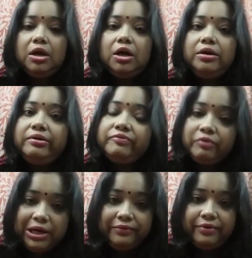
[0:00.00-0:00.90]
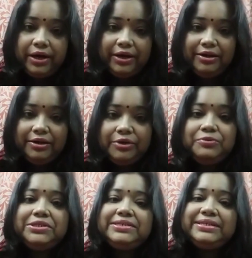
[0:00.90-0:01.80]
I have qualified
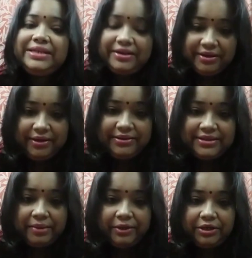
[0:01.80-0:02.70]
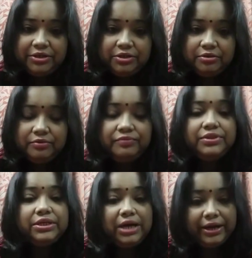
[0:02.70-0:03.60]
UGC NET examination
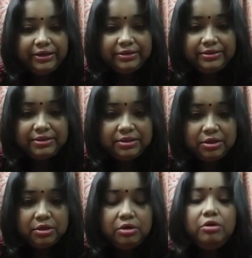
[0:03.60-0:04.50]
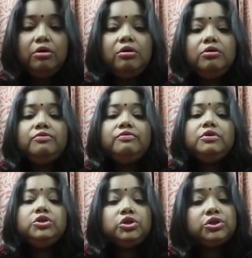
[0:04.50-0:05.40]
with the guidance of
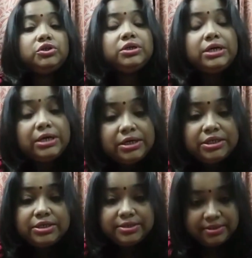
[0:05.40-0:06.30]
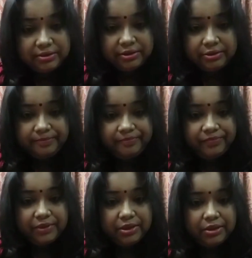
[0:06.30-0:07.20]
Dr. Harsh Sir
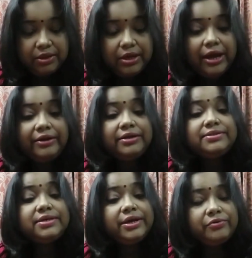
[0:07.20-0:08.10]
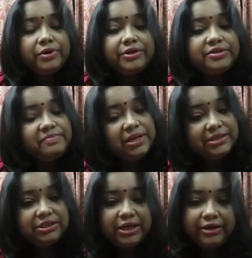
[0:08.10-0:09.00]
and his Educators
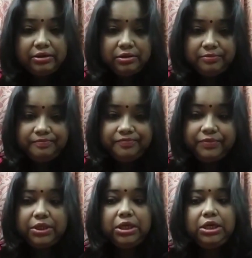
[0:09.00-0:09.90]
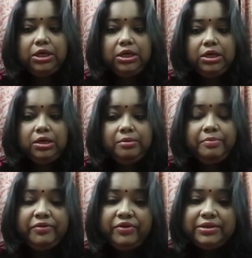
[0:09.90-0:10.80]
Plus channel.
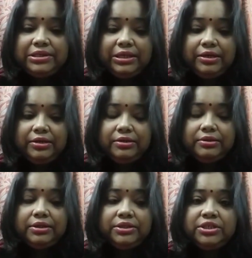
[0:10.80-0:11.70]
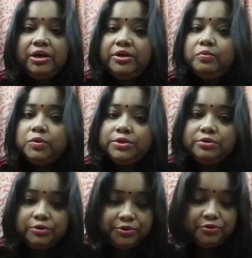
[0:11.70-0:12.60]
Previously, the journey was
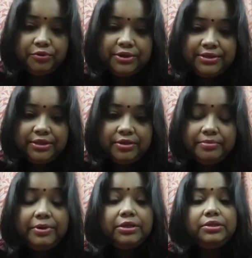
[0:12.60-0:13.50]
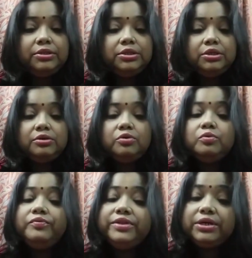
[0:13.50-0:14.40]
not so easy, but
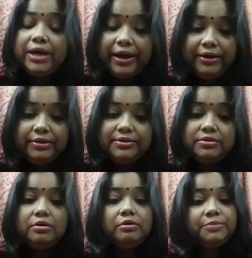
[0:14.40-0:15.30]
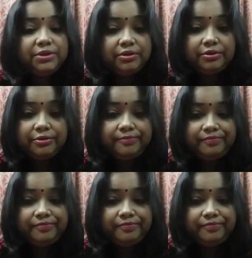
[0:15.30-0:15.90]
with the guidance of Sir,